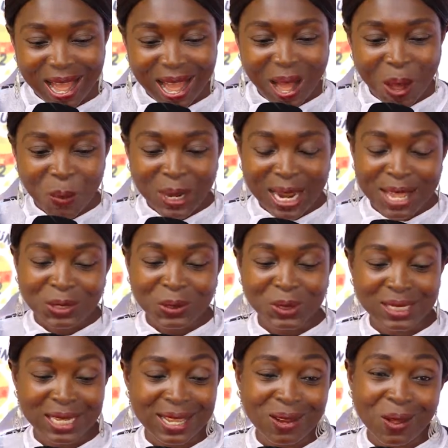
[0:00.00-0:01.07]
I would like to
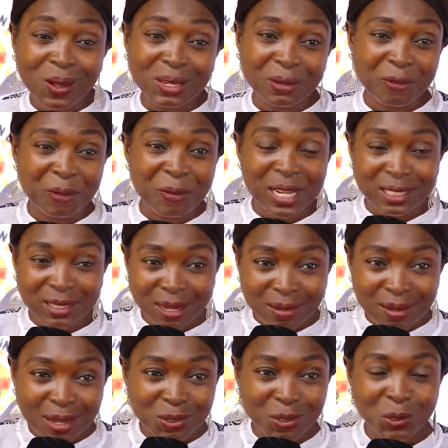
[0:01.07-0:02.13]
tell all the female
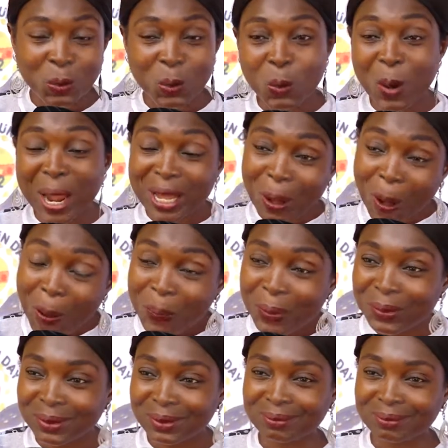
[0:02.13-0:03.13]
gender to wake up.